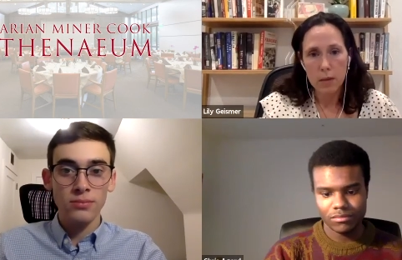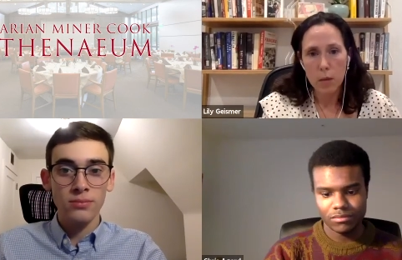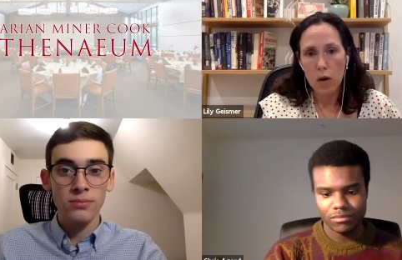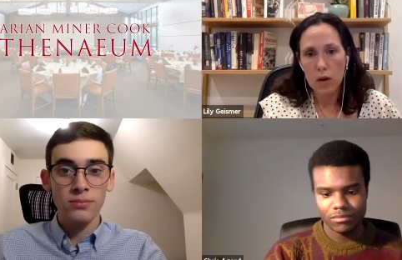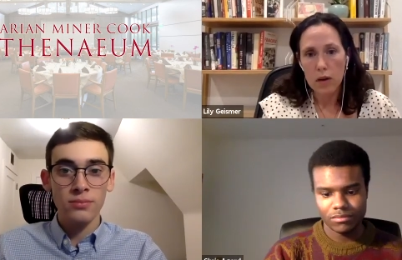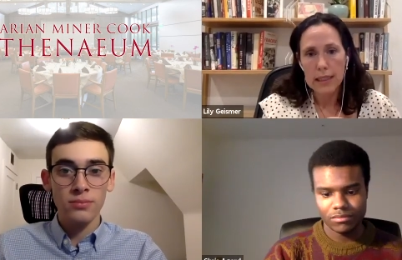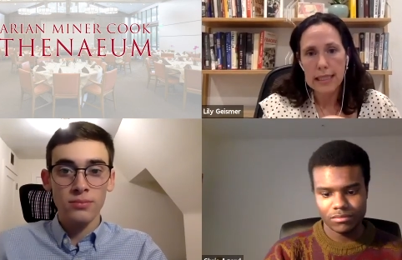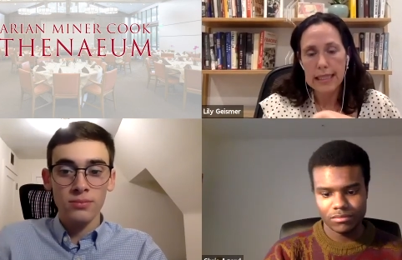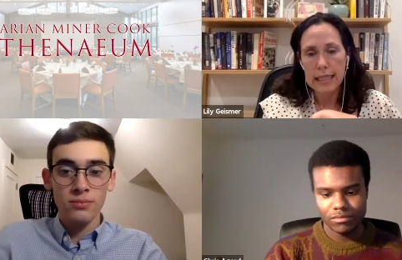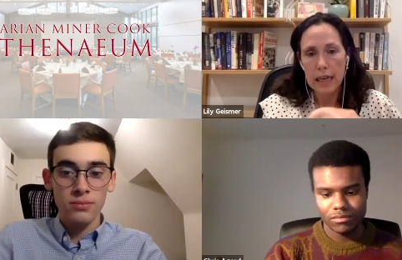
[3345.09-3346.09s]
Speaker 1: were
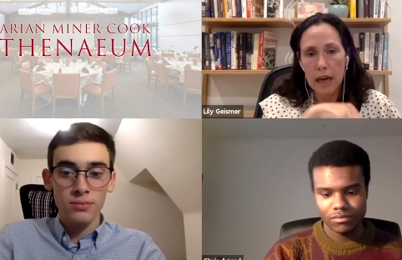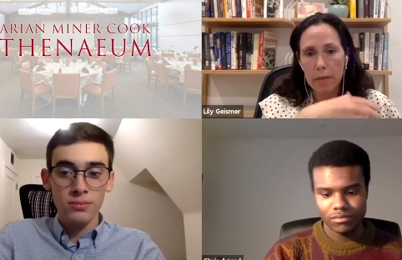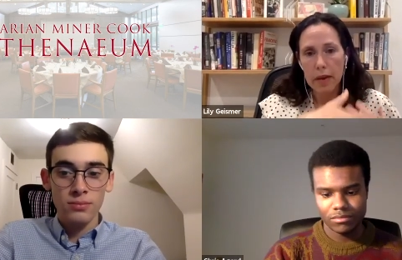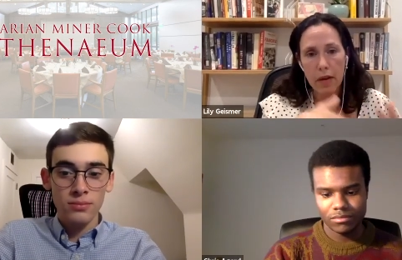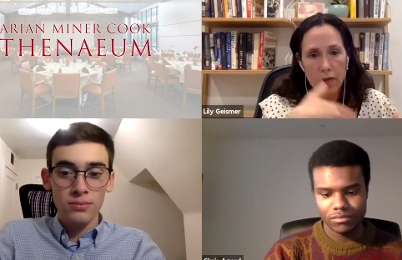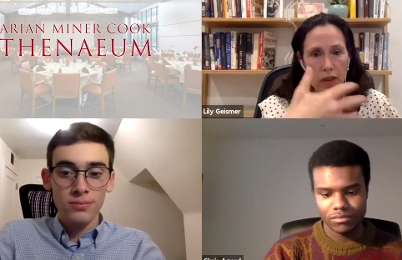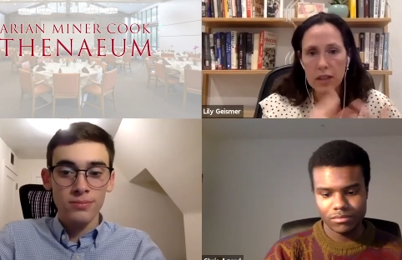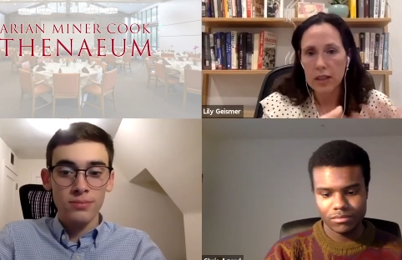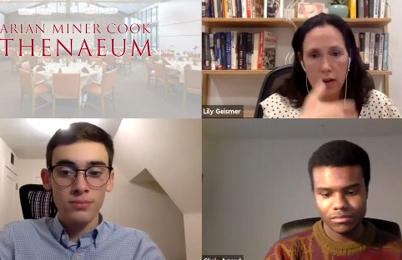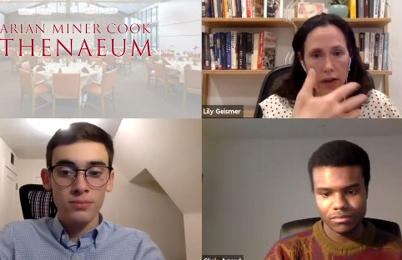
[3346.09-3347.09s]
um, of
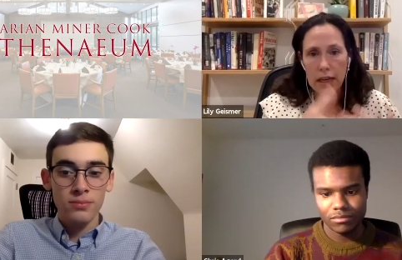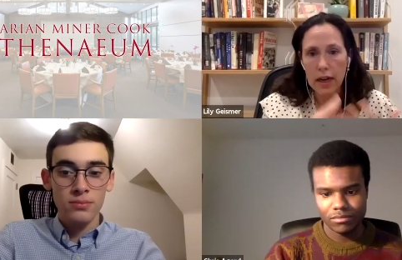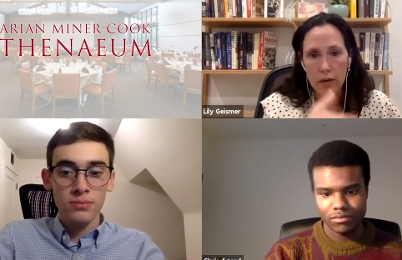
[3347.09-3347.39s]
this generation,